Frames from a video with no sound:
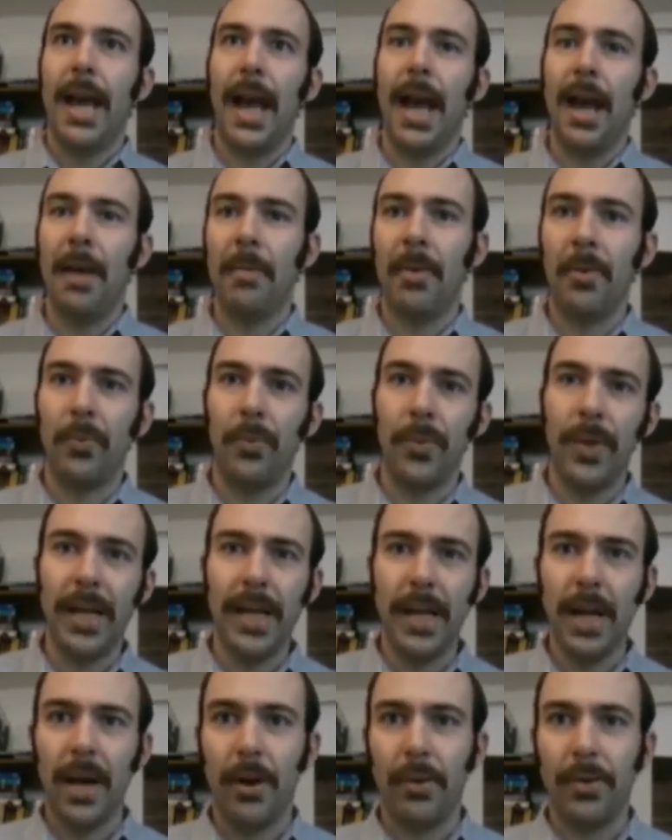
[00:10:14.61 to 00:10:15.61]
Emma
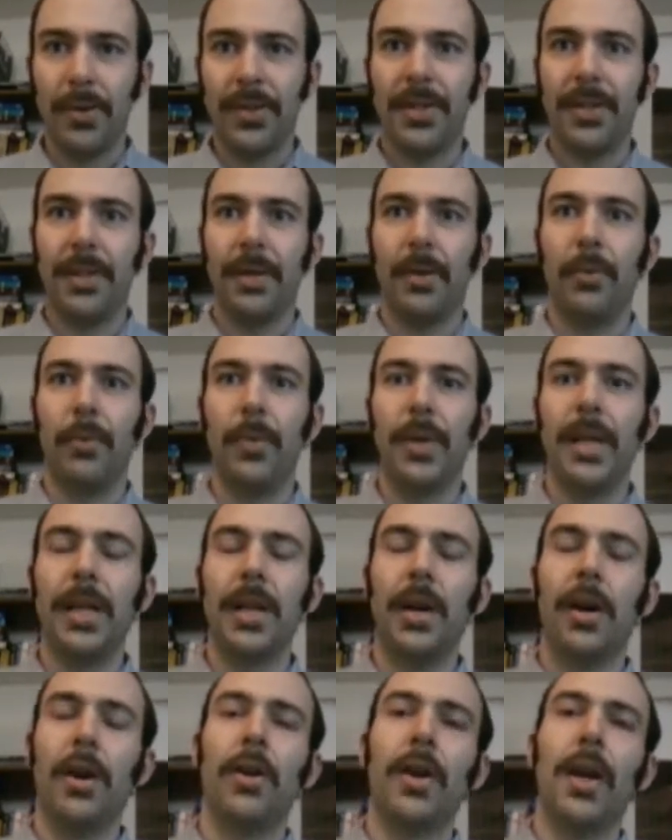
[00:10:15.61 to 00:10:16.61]
Rios, we
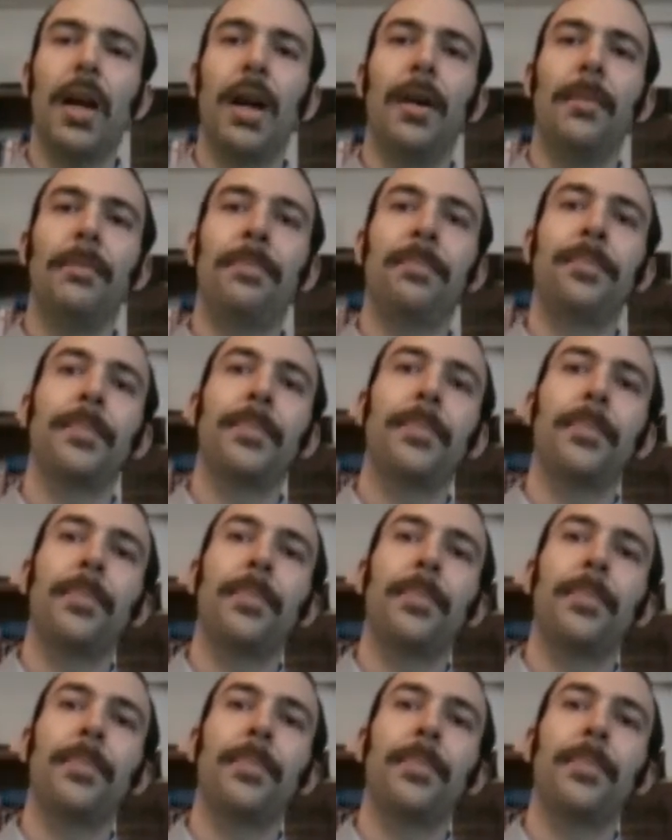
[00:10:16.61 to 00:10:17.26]
are, um,